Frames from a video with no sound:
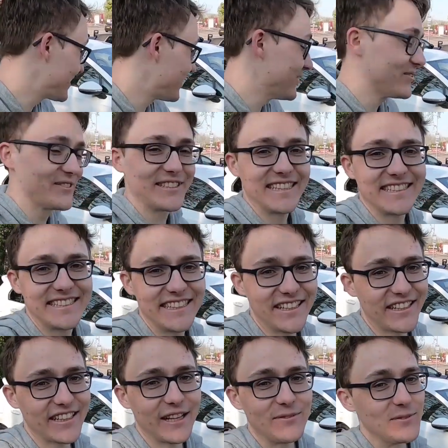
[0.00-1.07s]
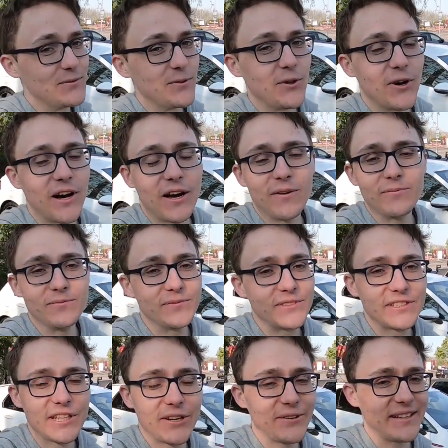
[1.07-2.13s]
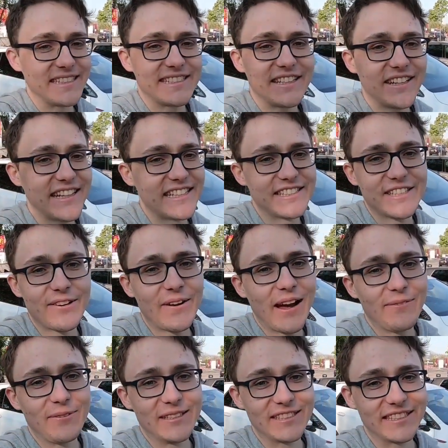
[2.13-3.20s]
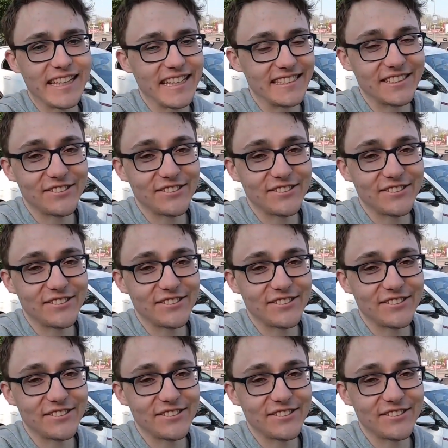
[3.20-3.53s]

you know, they do put plenty of miles on it, and it's